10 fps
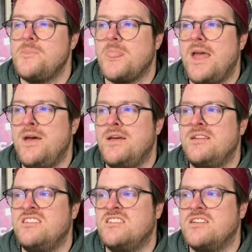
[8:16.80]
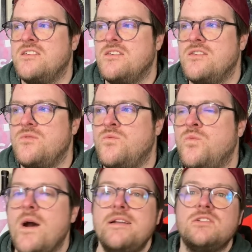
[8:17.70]
And
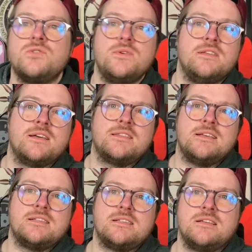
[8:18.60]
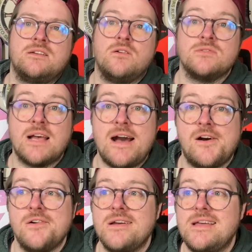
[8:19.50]
when a tweet like this goes
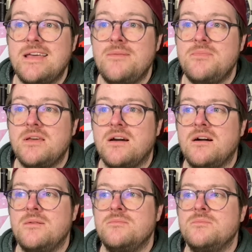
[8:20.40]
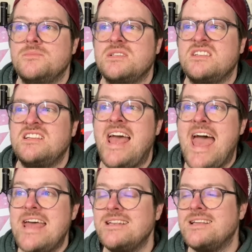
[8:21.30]
out, it becomes
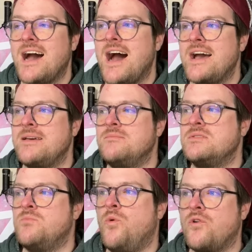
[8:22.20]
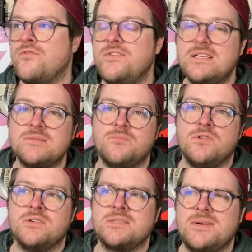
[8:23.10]
10 times more
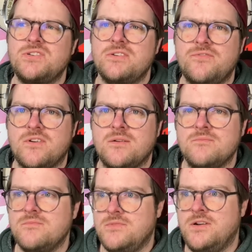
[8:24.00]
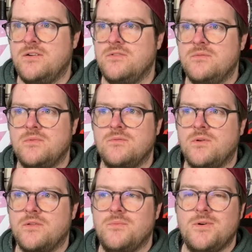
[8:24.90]
visible, especially from, you know,
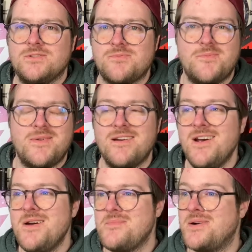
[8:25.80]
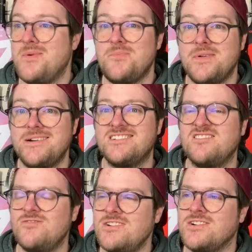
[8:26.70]
one of the most premier pickleball players in
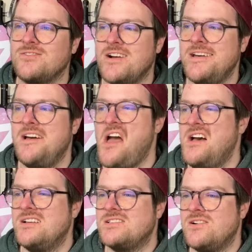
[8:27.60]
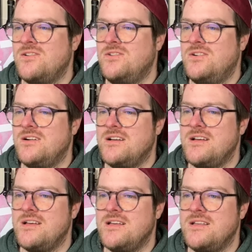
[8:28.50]
the world, right? So
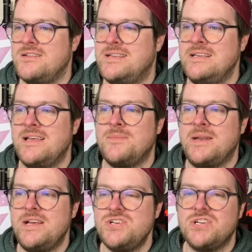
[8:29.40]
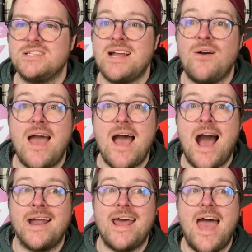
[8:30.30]
delamination is now
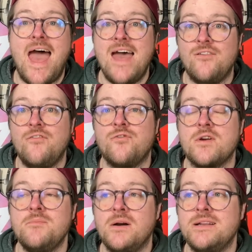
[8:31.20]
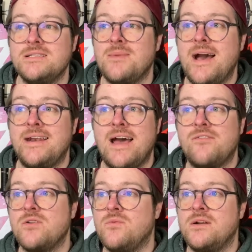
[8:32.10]
on everybody's mind.
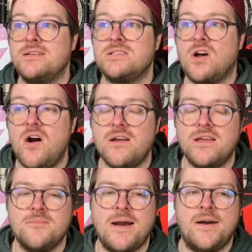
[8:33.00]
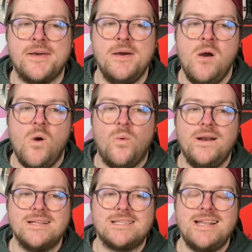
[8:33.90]
Everyone is talking about it
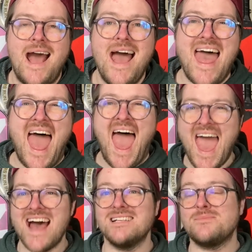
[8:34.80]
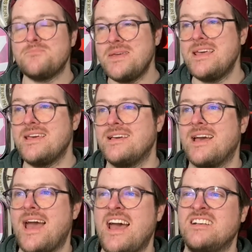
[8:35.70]
when it's not as
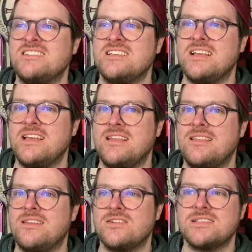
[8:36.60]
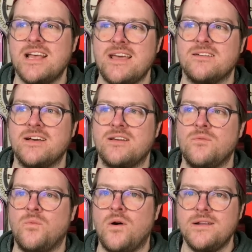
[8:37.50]
big as they're saying. Like,
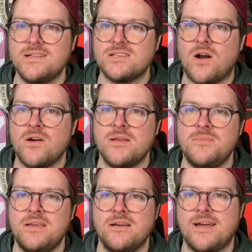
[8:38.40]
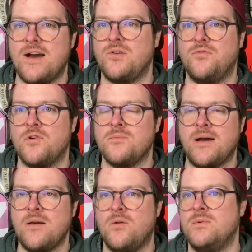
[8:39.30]
one, it's already being accounted for
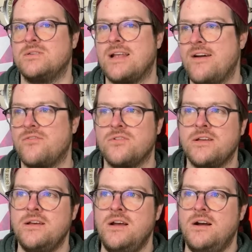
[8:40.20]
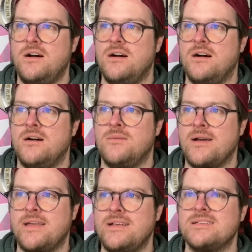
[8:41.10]
by almost every,
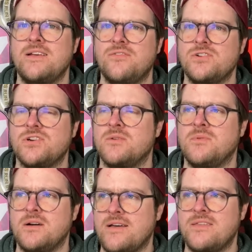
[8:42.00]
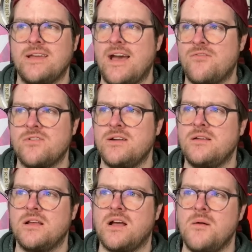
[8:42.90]
I can't say for sure, but I think
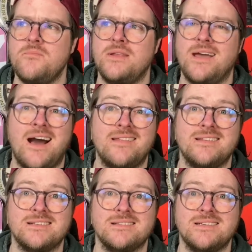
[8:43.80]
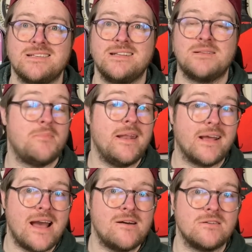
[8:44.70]
every company on this list, it's been
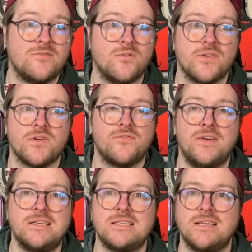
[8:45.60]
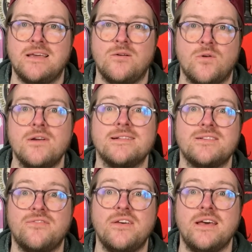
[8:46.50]
accounted for. They're fixing it or
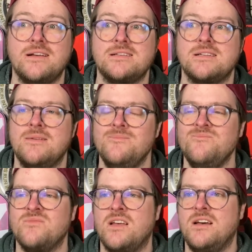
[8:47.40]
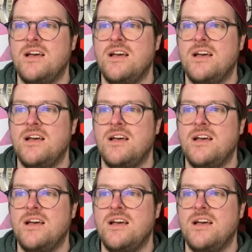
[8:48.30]
it's fixed.